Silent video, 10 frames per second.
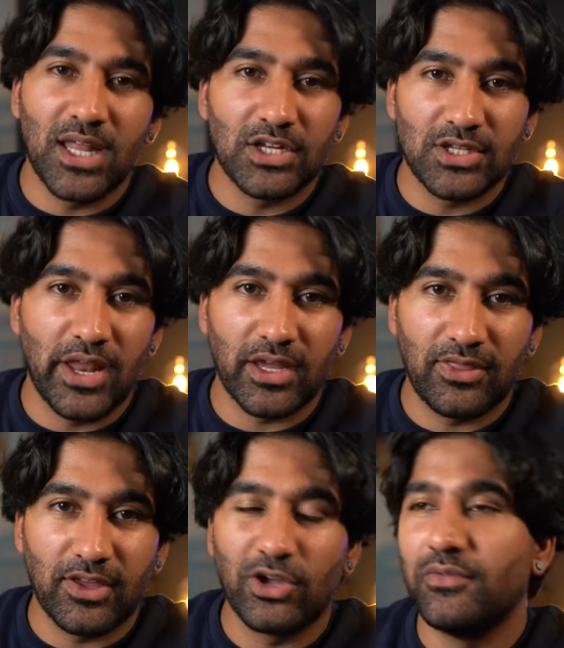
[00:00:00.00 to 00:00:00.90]
analogy that I can
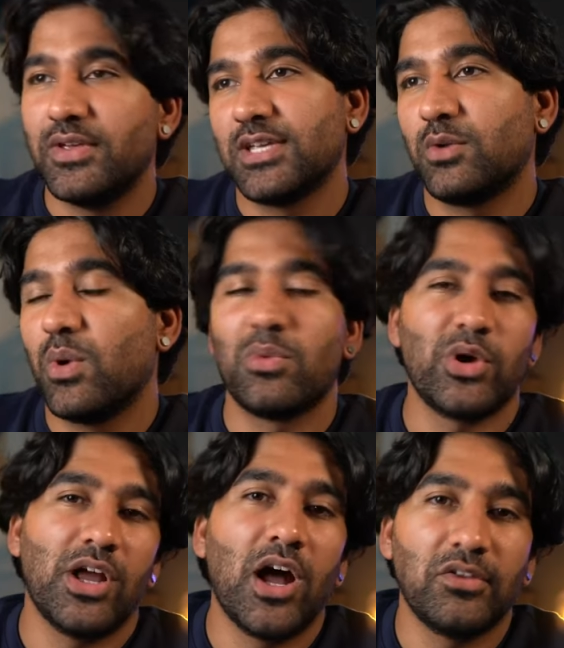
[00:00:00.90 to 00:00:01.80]
think of is like when
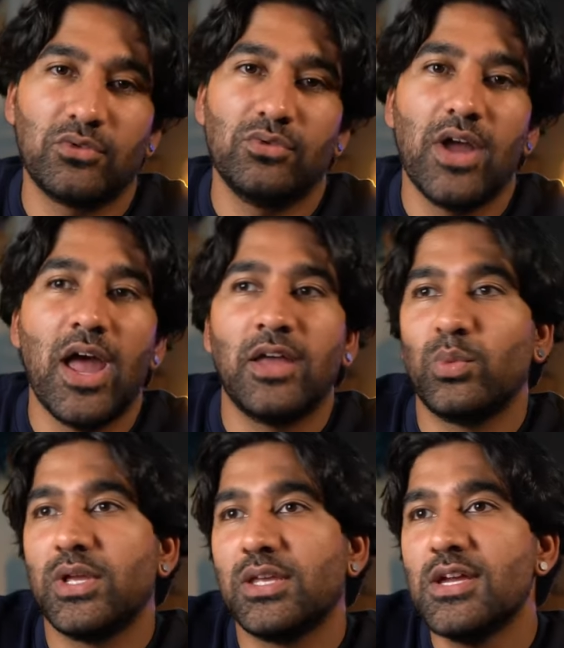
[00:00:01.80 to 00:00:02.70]
we're in high school and
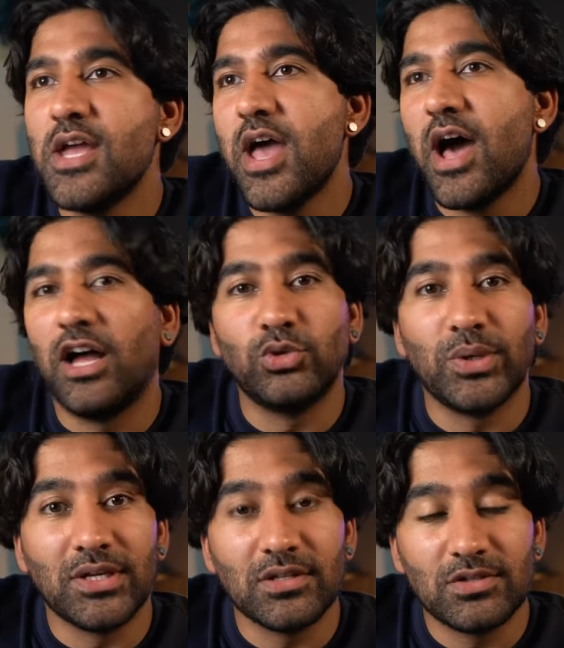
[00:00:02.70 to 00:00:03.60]
we are
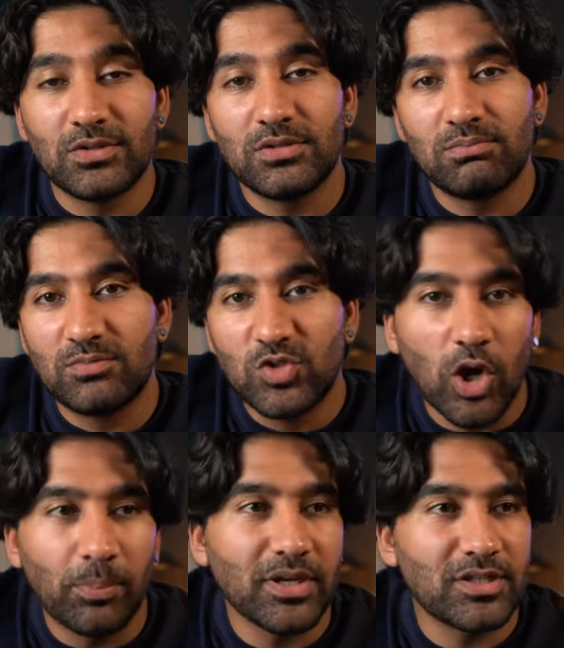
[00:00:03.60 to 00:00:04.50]
doing
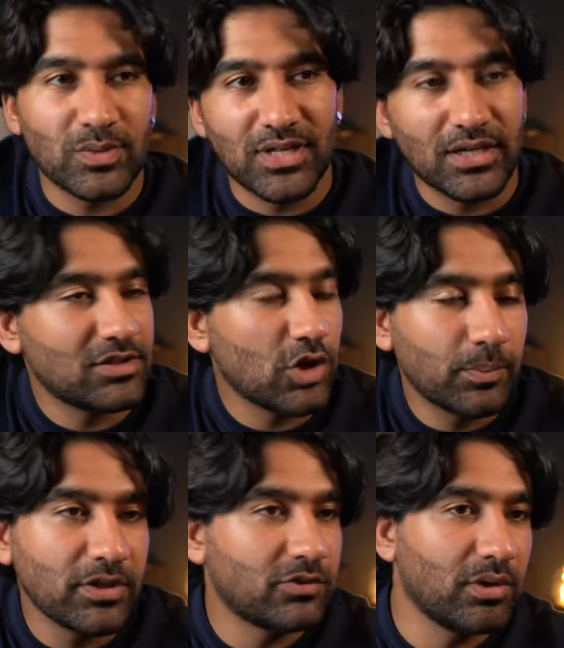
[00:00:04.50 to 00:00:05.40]
topics, we're studying
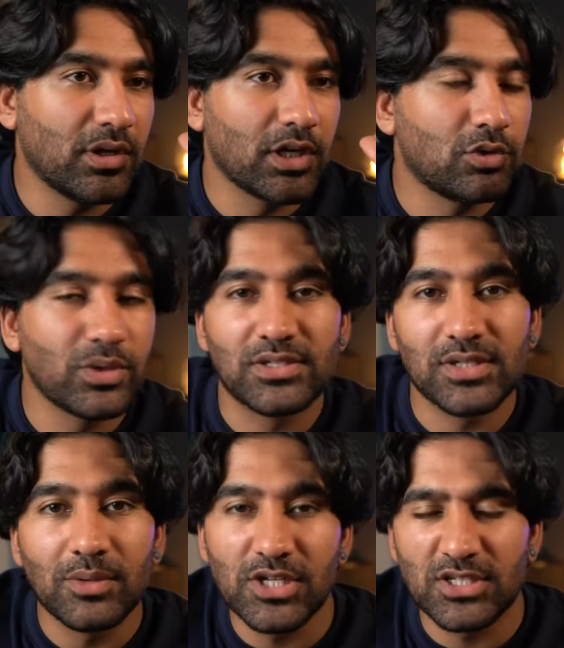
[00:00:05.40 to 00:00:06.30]
topics, we're doing
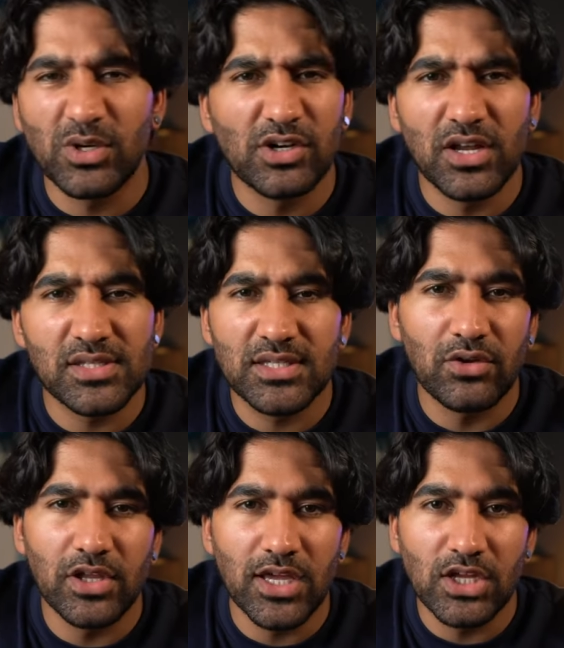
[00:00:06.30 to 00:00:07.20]
subjects that we don't
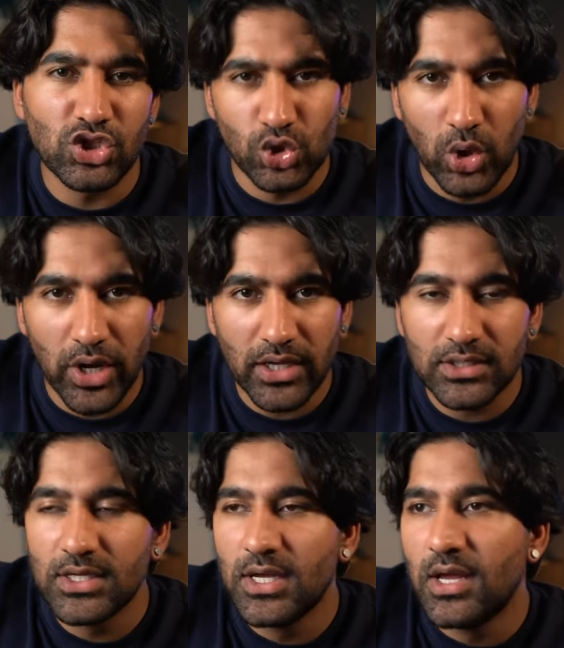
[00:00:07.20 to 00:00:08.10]
necessarily
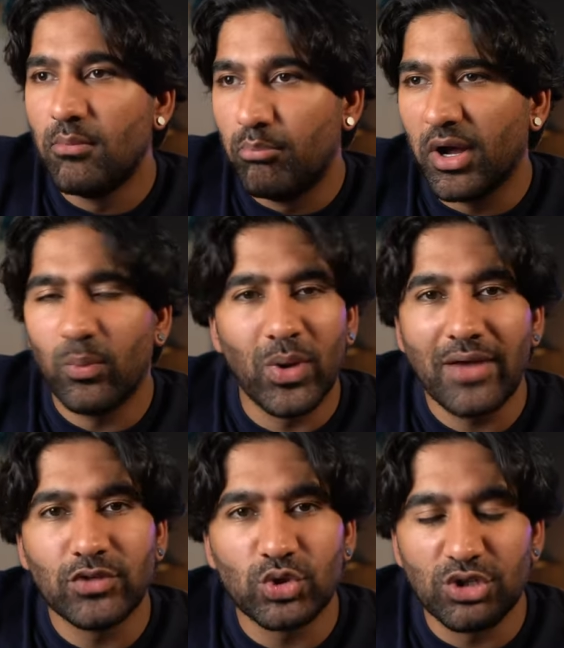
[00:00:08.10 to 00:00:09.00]
enjoy, but we
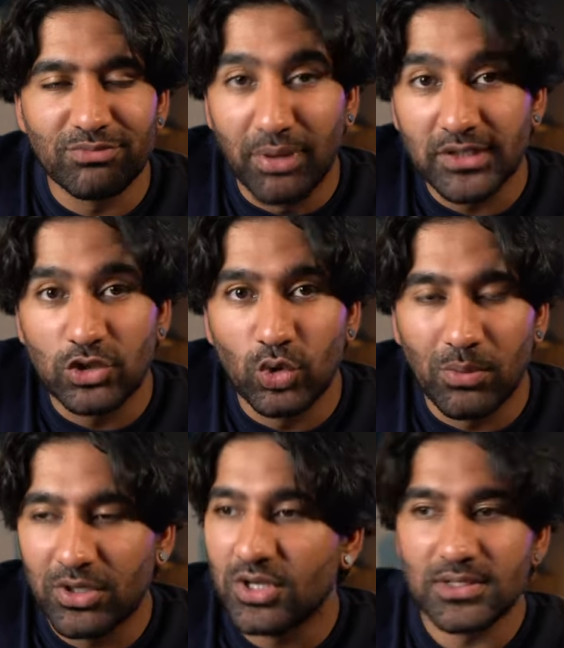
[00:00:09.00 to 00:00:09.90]
have no choice but to do
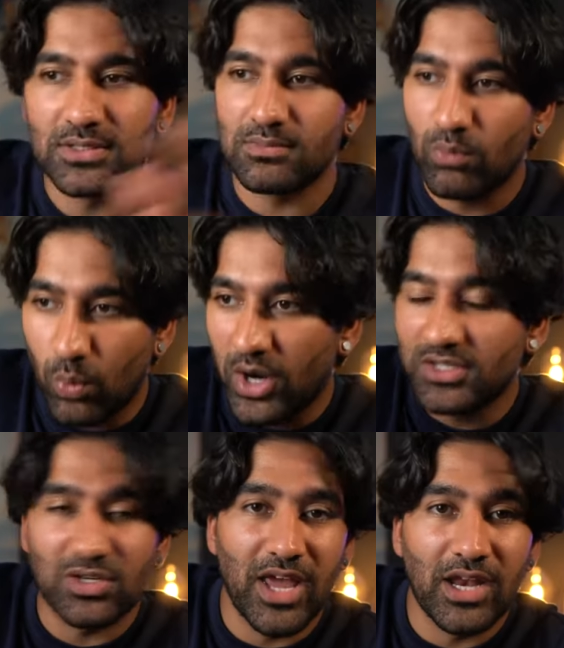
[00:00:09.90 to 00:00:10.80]
it, because where
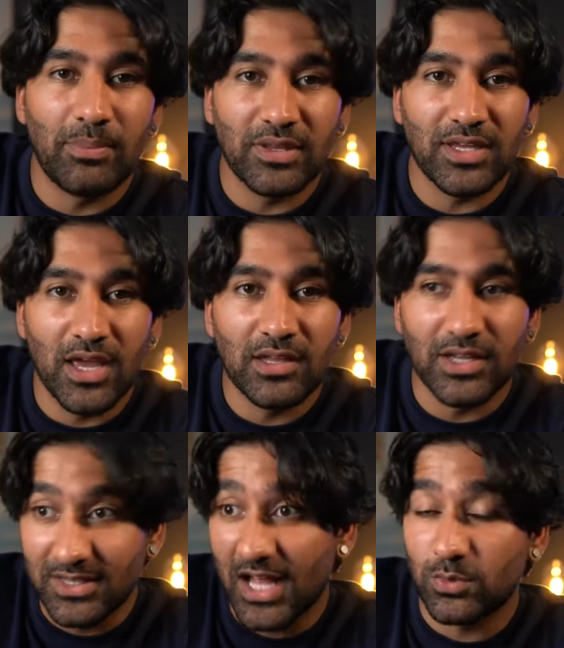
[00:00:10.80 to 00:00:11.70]
it's gonna end up at the end,
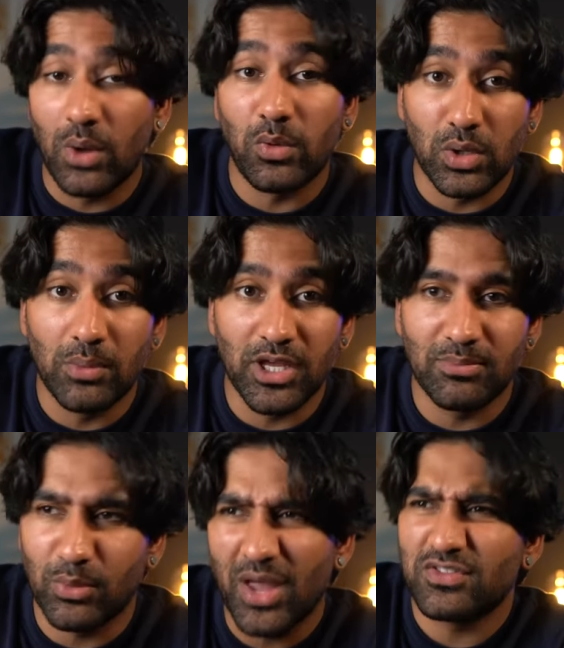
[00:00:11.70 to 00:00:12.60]
like that's where we wanna be,
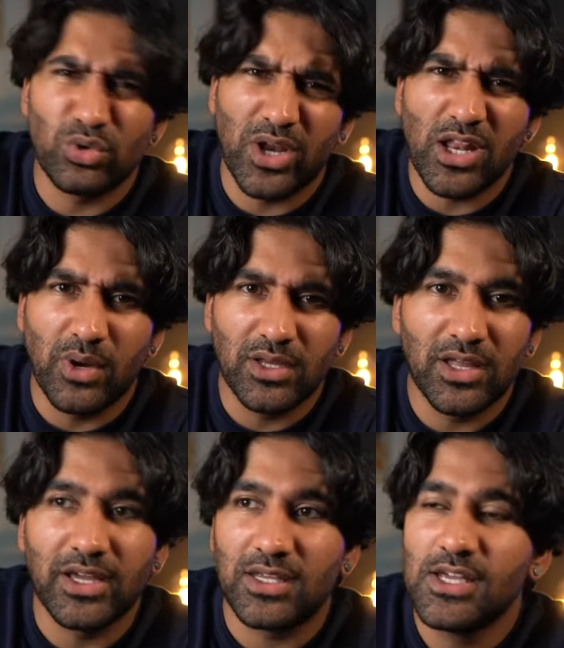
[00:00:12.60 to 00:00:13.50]
but we have to do it anyway.
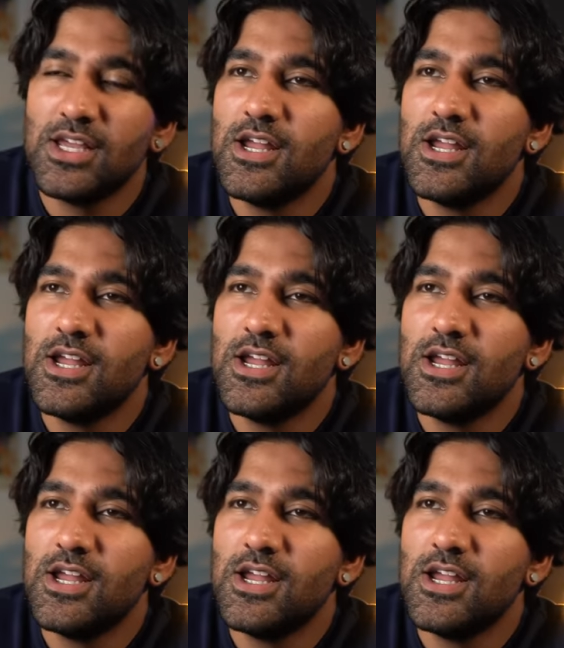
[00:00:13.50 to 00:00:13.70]
Like,